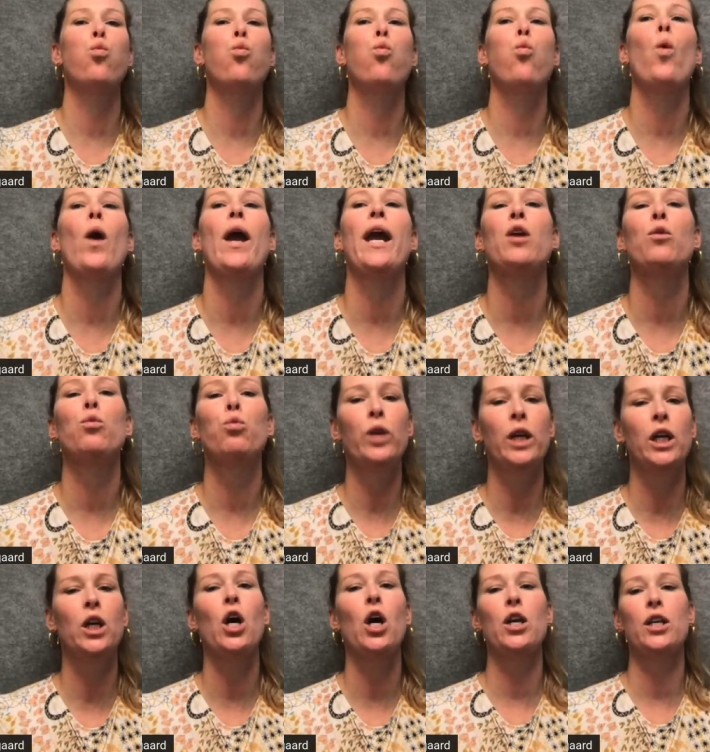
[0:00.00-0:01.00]
way we
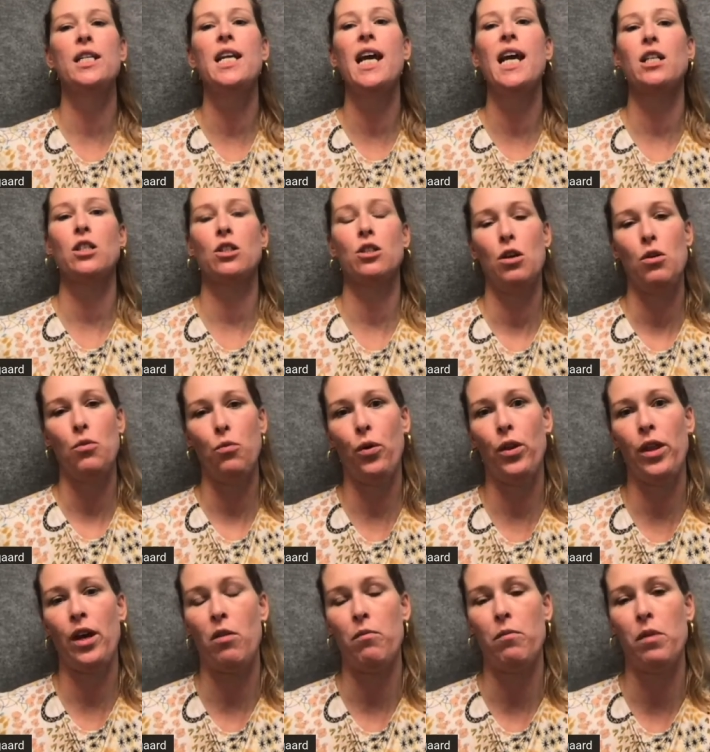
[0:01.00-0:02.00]
connect with
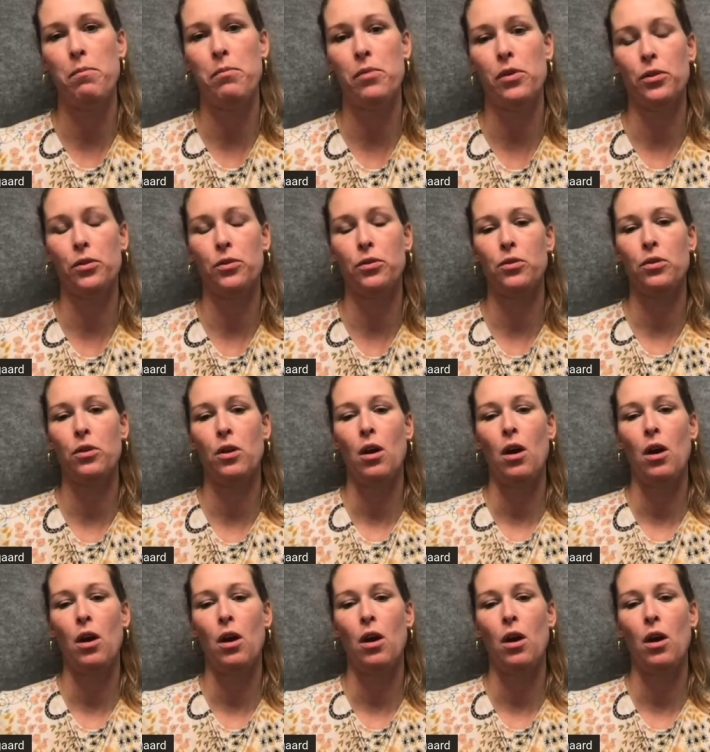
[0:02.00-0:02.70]
our members,